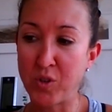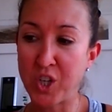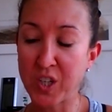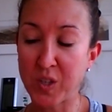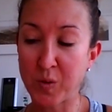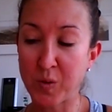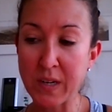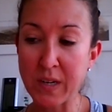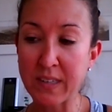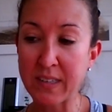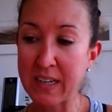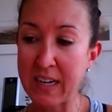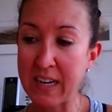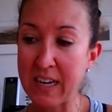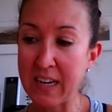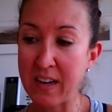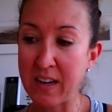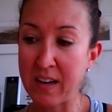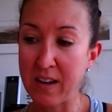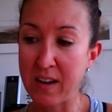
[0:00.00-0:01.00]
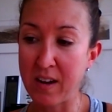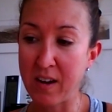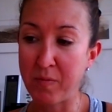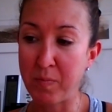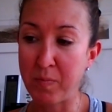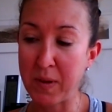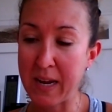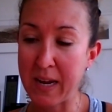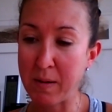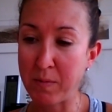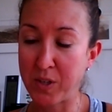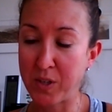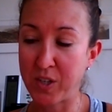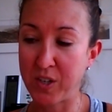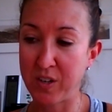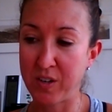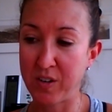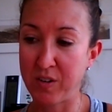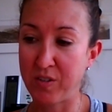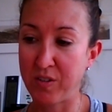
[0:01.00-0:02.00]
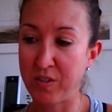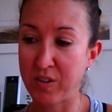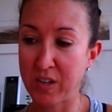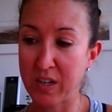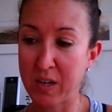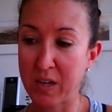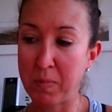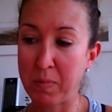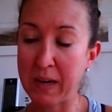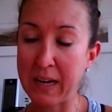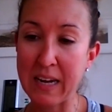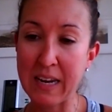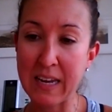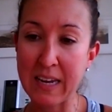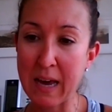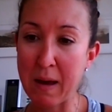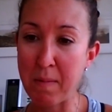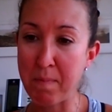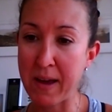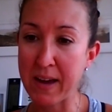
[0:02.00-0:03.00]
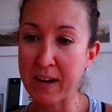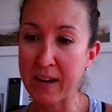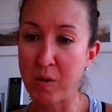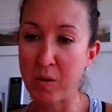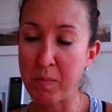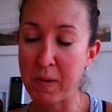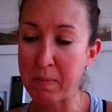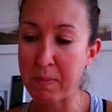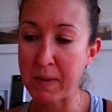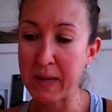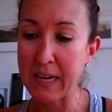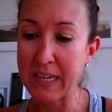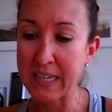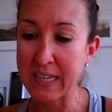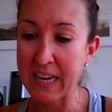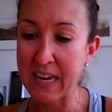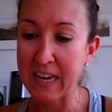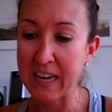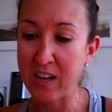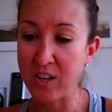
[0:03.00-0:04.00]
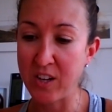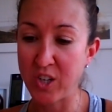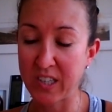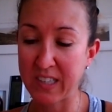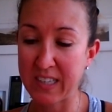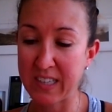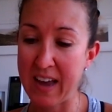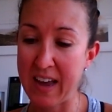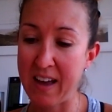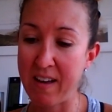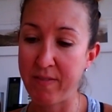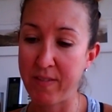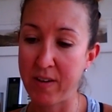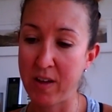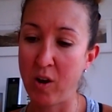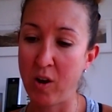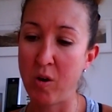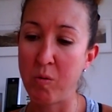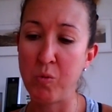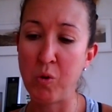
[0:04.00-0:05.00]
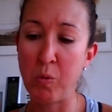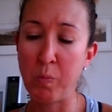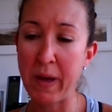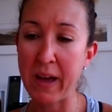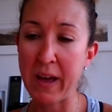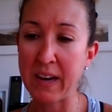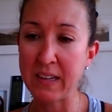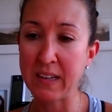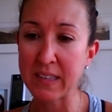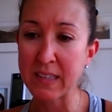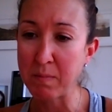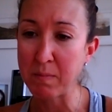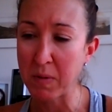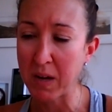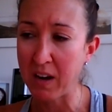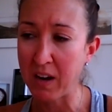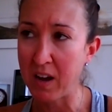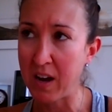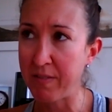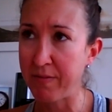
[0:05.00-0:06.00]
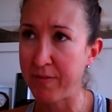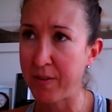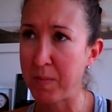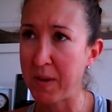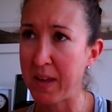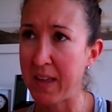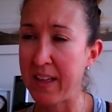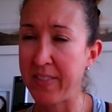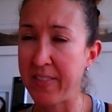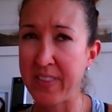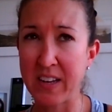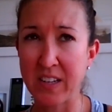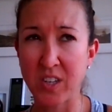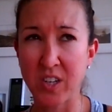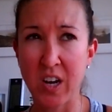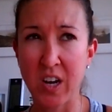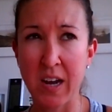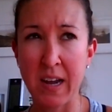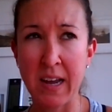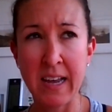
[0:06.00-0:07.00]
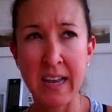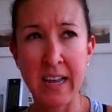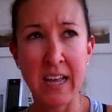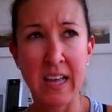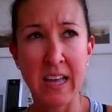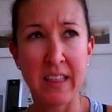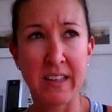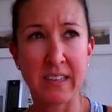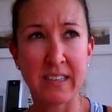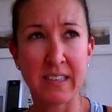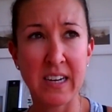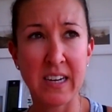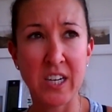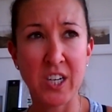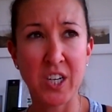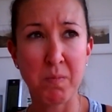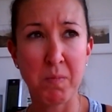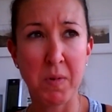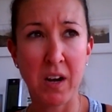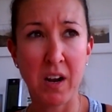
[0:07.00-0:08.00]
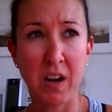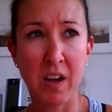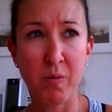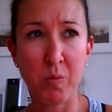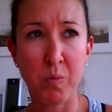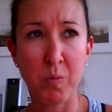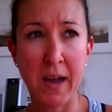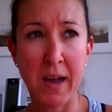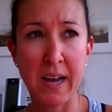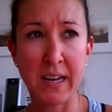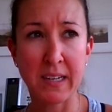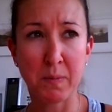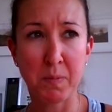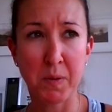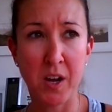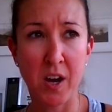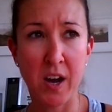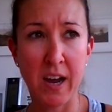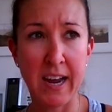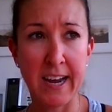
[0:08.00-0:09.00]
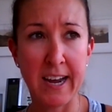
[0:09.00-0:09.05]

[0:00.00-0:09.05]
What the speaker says: just recently I've been able to completely cut back on my PT and just have a lot more balance in my life. I'm at that stage in my life where my husband and